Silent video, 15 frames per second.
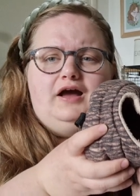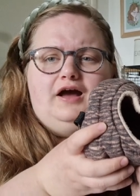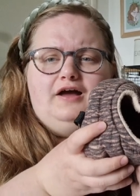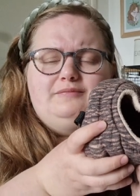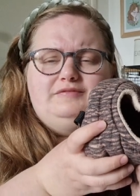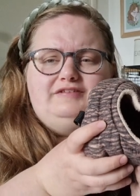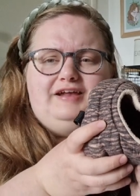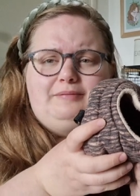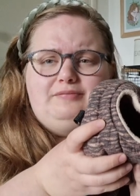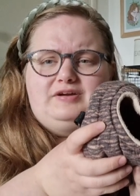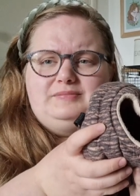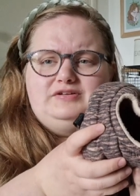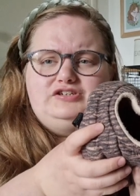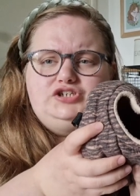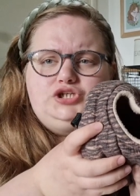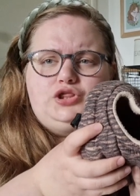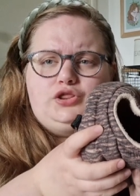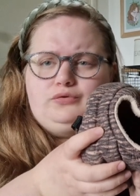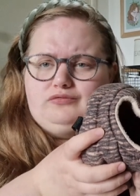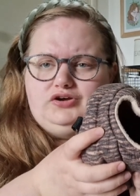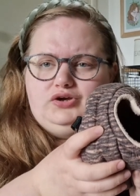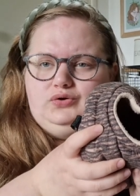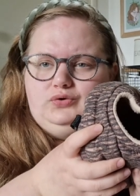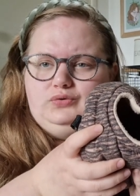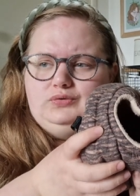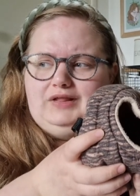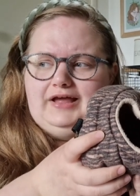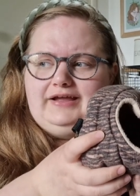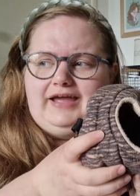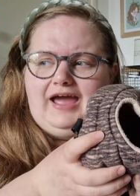um, temperament through,
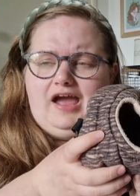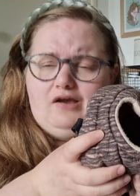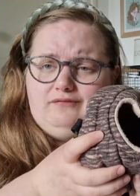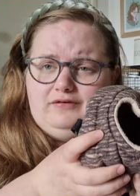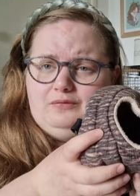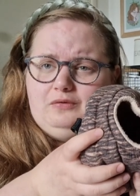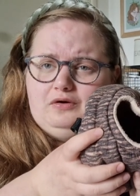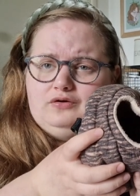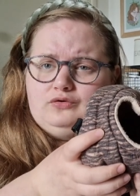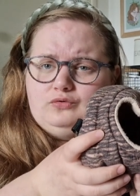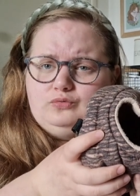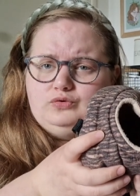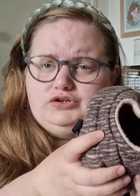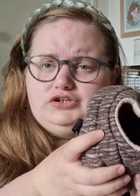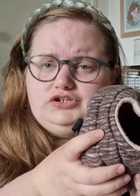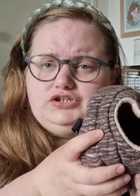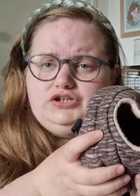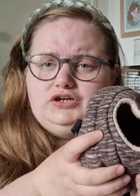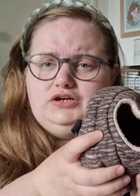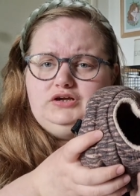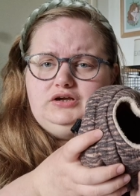like everyone would